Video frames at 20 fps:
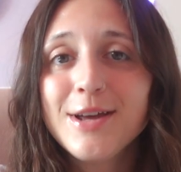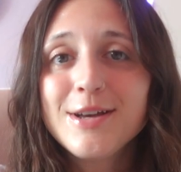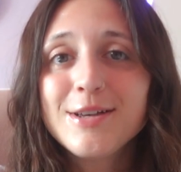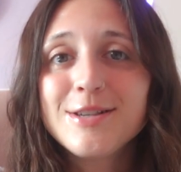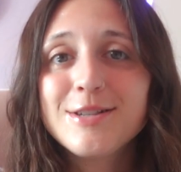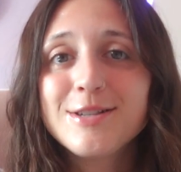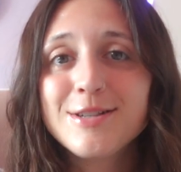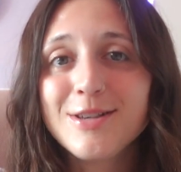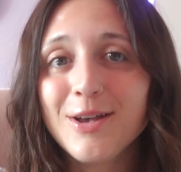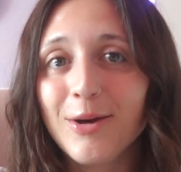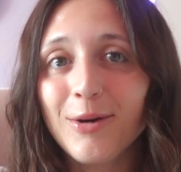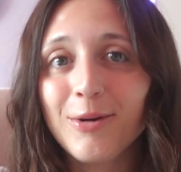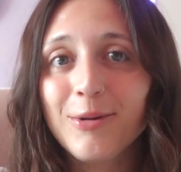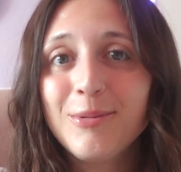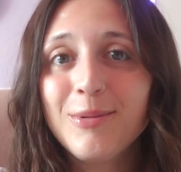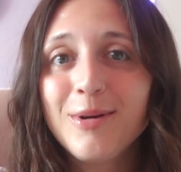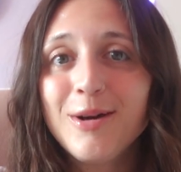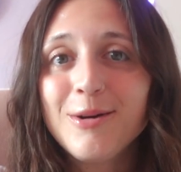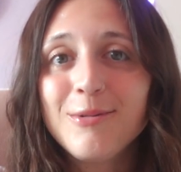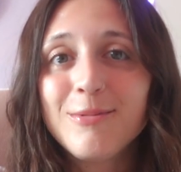
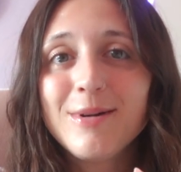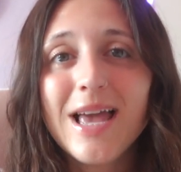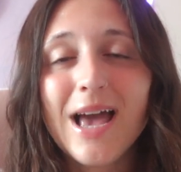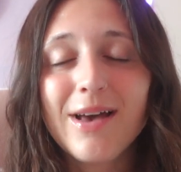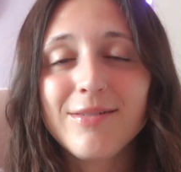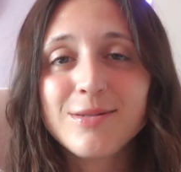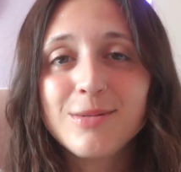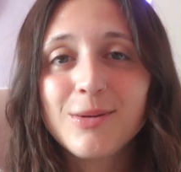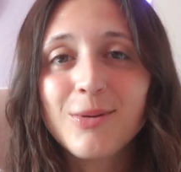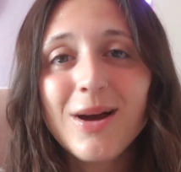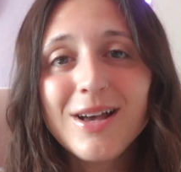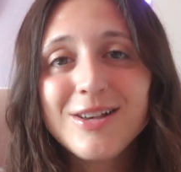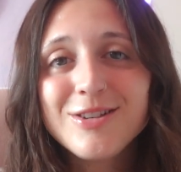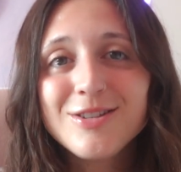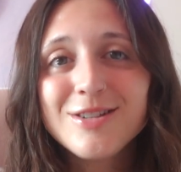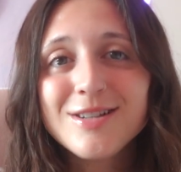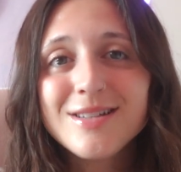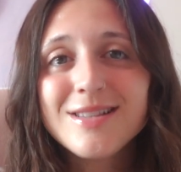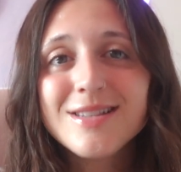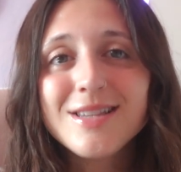So we have some
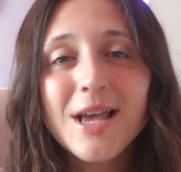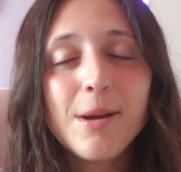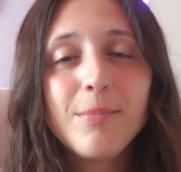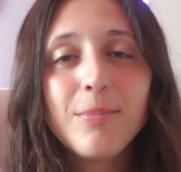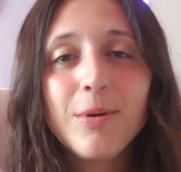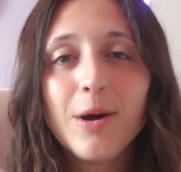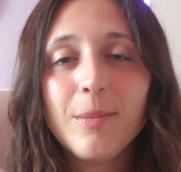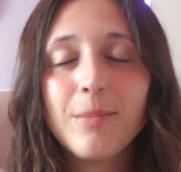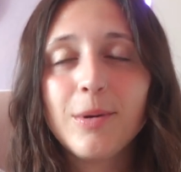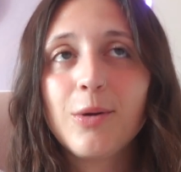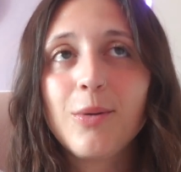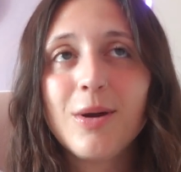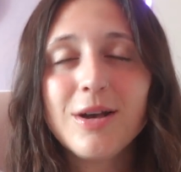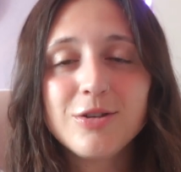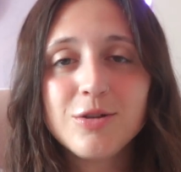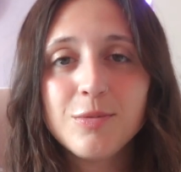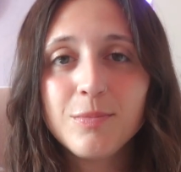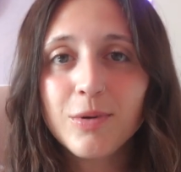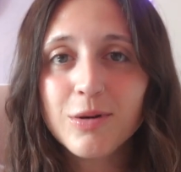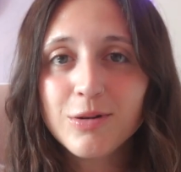questions. I put up a
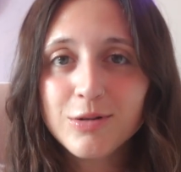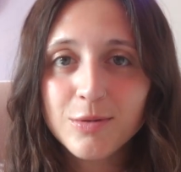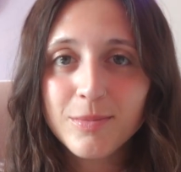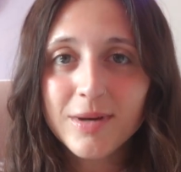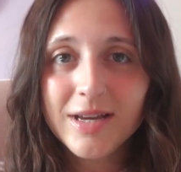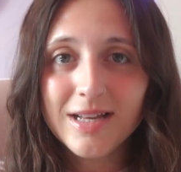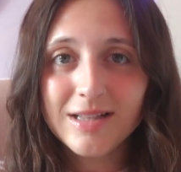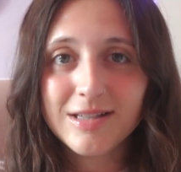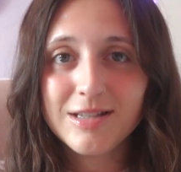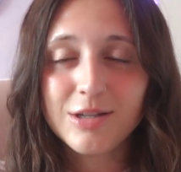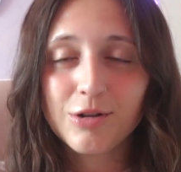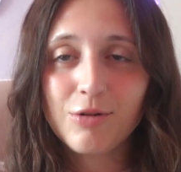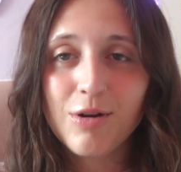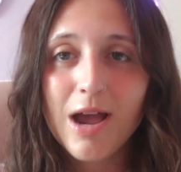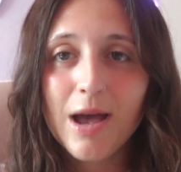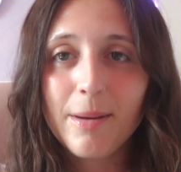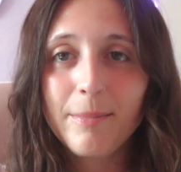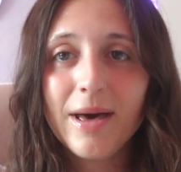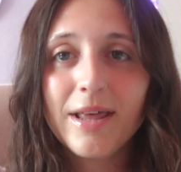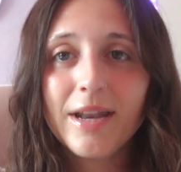question box on my
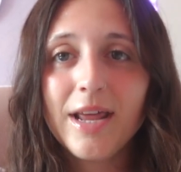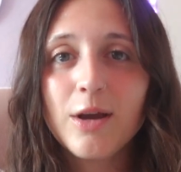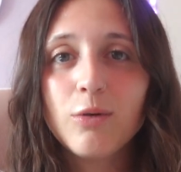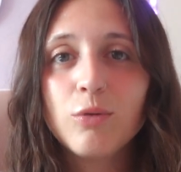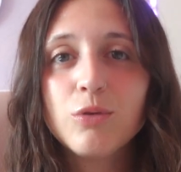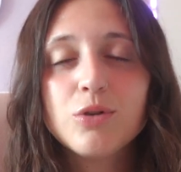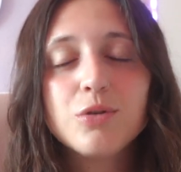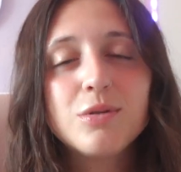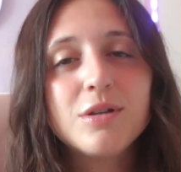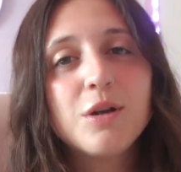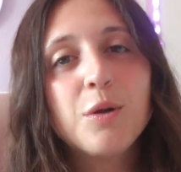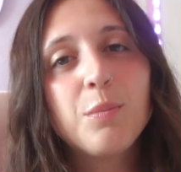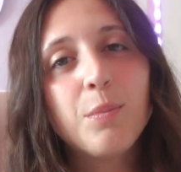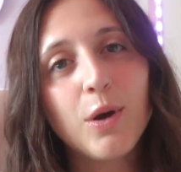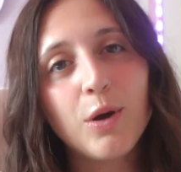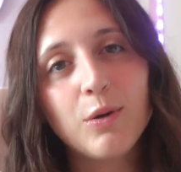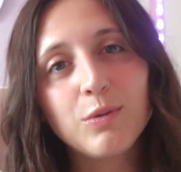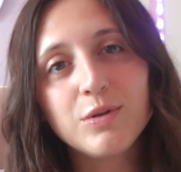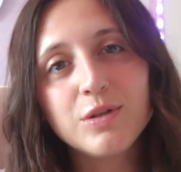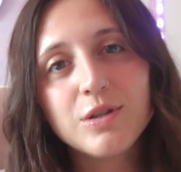Instagram, and I also did a
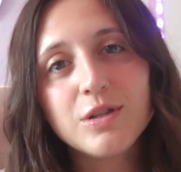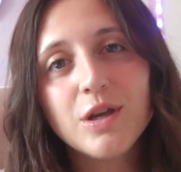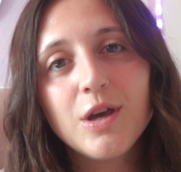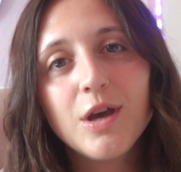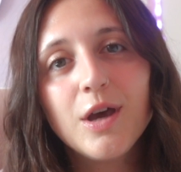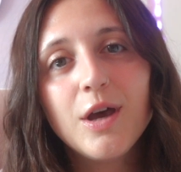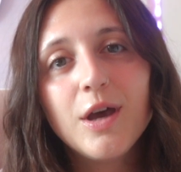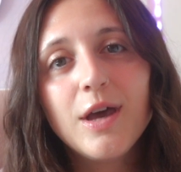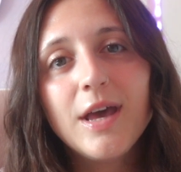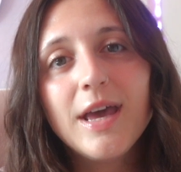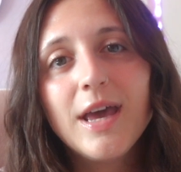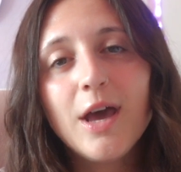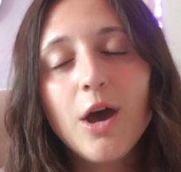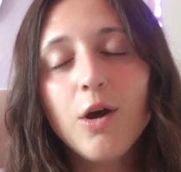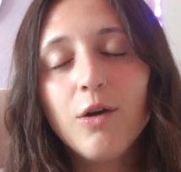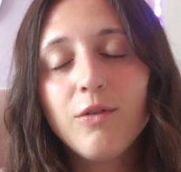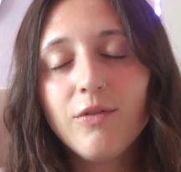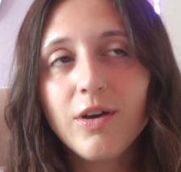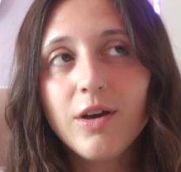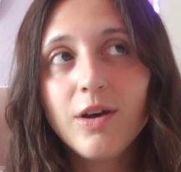post
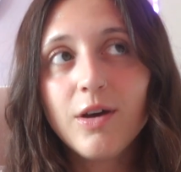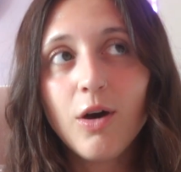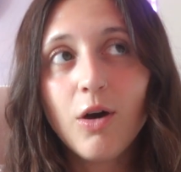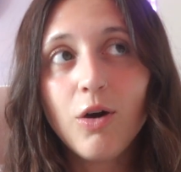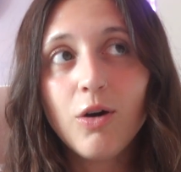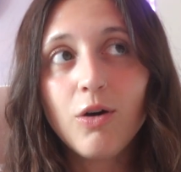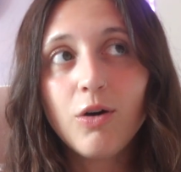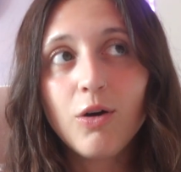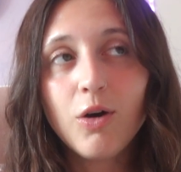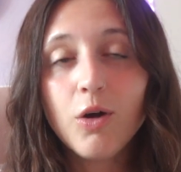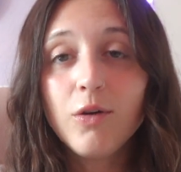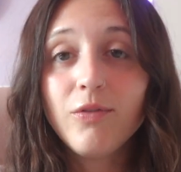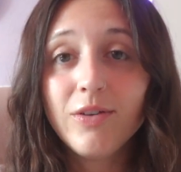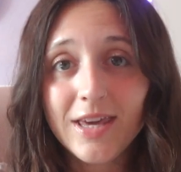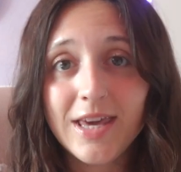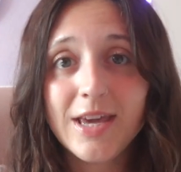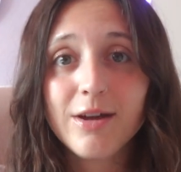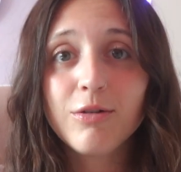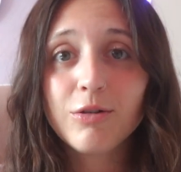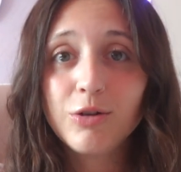over
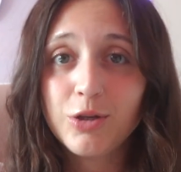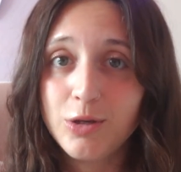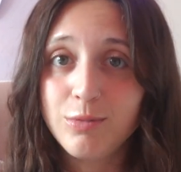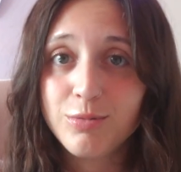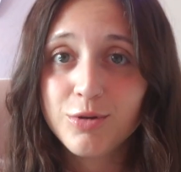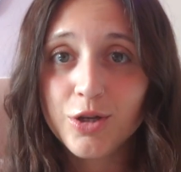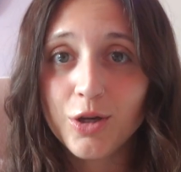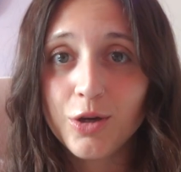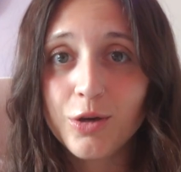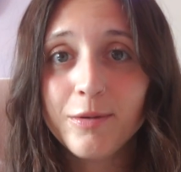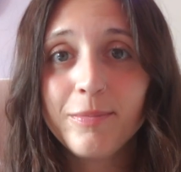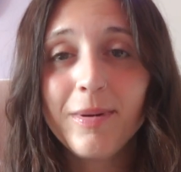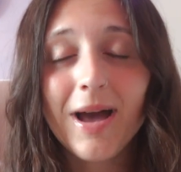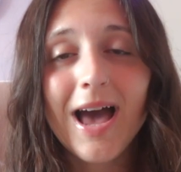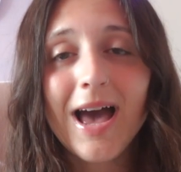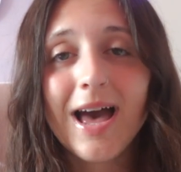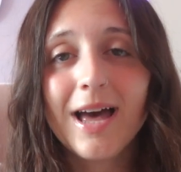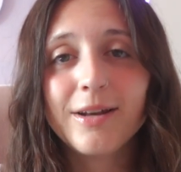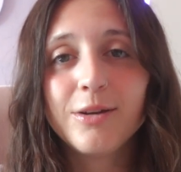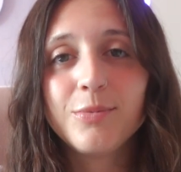here on YouTube,
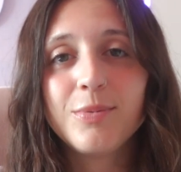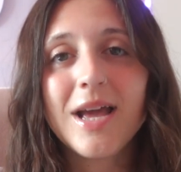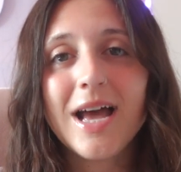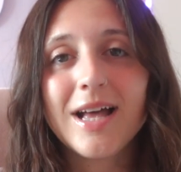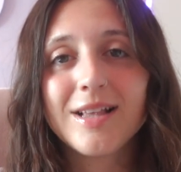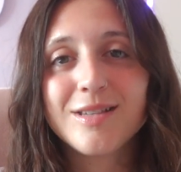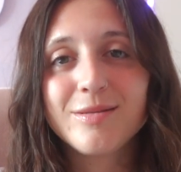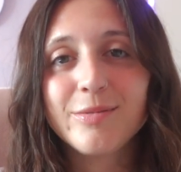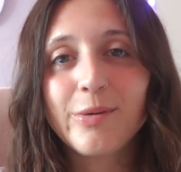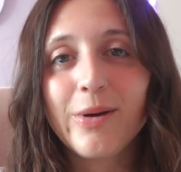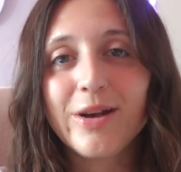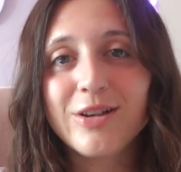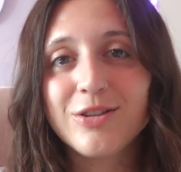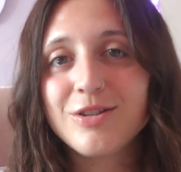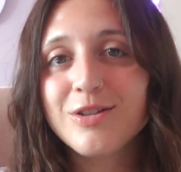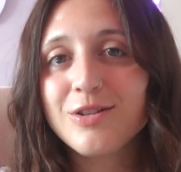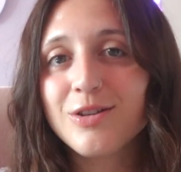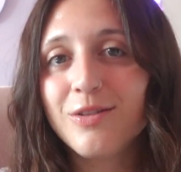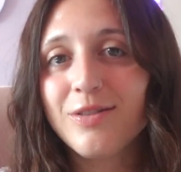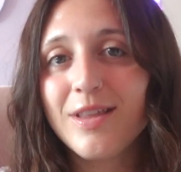and we had some
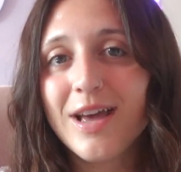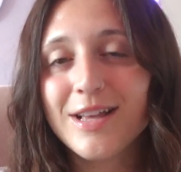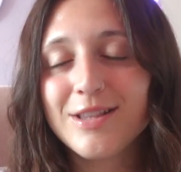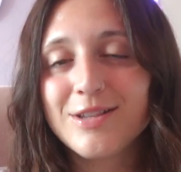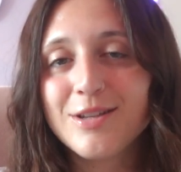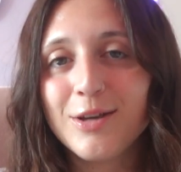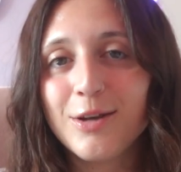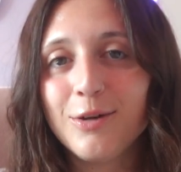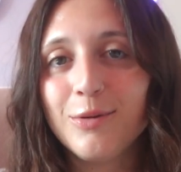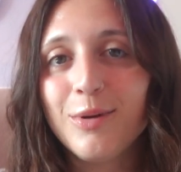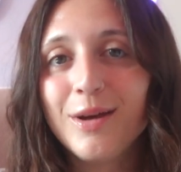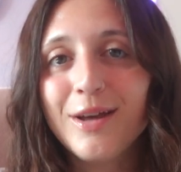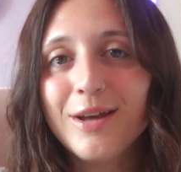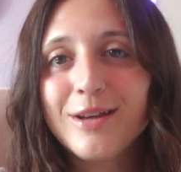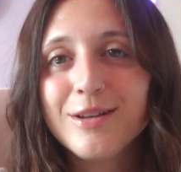questions on there too.